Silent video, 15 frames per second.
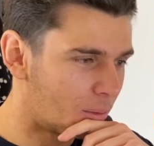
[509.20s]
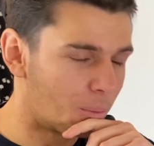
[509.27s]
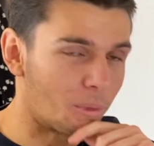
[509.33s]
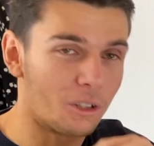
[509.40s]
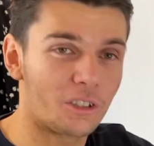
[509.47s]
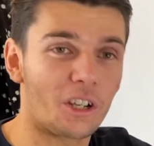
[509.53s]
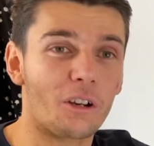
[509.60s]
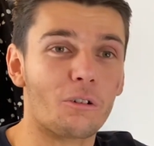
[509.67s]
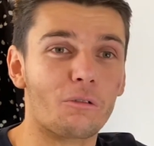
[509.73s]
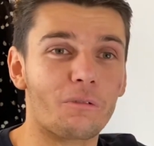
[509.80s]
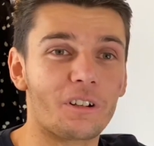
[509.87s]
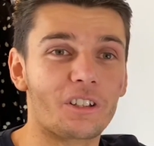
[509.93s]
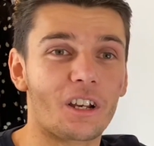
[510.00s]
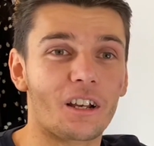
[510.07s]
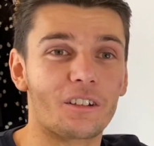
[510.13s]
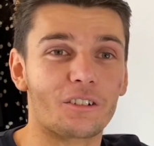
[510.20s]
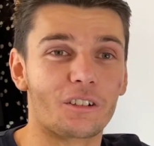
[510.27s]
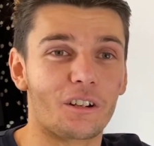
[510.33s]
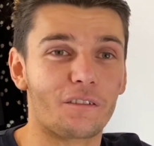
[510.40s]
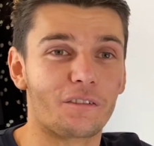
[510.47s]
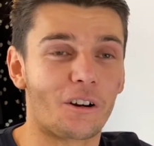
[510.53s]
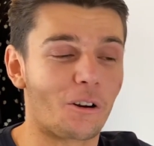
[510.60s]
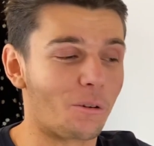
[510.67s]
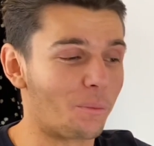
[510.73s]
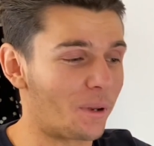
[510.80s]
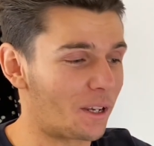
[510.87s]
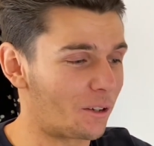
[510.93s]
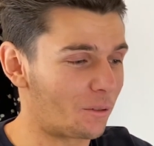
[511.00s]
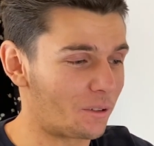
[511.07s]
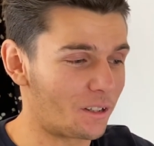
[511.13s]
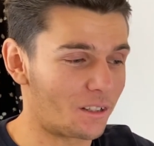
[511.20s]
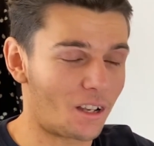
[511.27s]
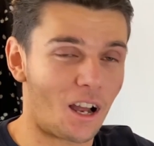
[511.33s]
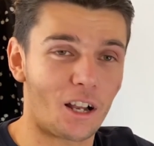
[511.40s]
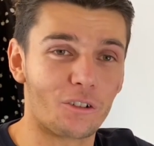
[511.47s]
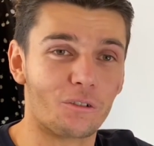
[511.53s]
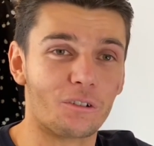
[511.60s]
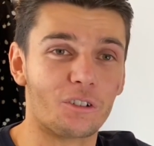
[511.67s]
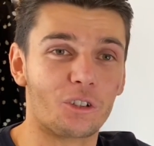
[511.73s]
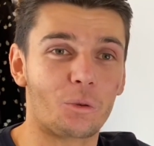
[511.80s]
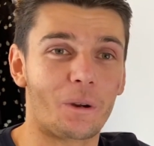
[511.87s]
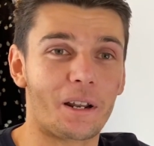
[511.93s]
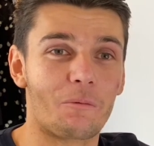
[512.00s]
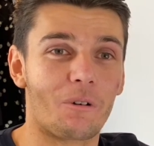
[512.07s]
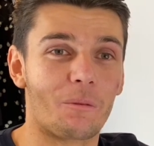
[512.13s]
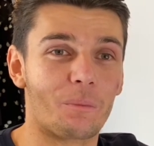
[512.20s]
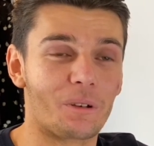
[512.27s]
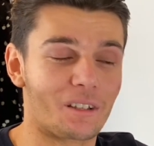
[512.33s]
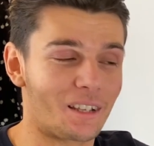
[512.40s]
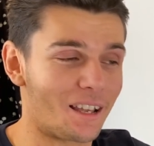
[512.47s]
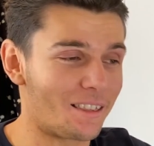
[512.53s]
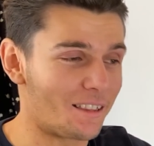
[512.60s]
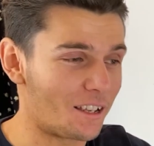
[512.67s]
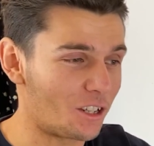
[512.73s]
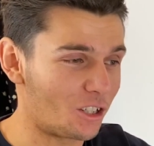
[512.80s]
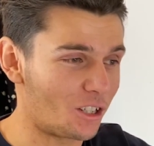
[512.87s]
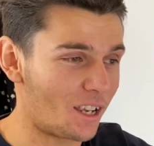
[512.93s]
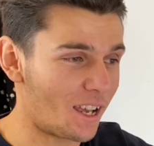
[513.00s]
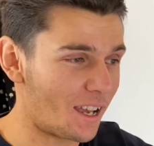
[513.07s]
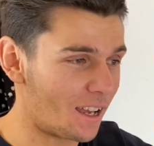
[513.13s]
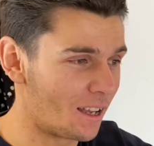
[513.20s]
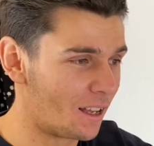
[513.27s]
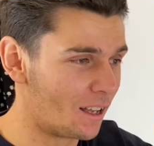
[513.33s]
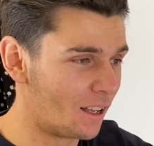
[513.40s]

My total return so far on Bitcoin is 121% this year.